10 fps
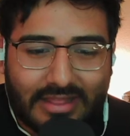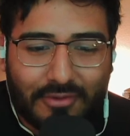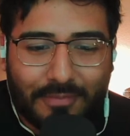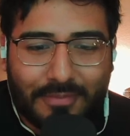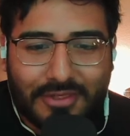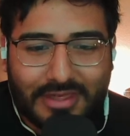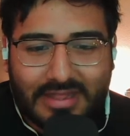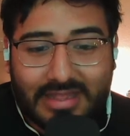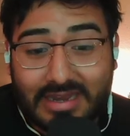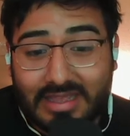And then we're
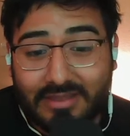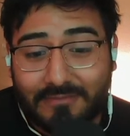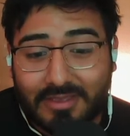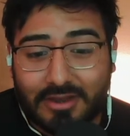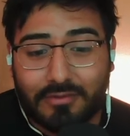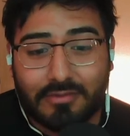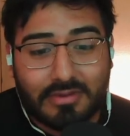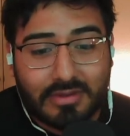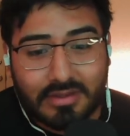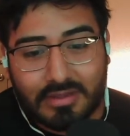pushing that if,
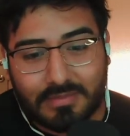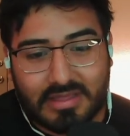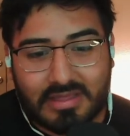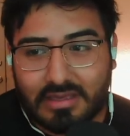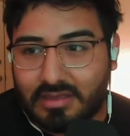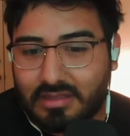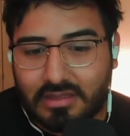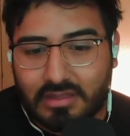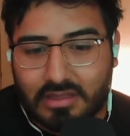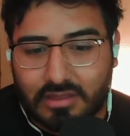let me see, it
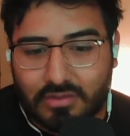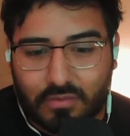says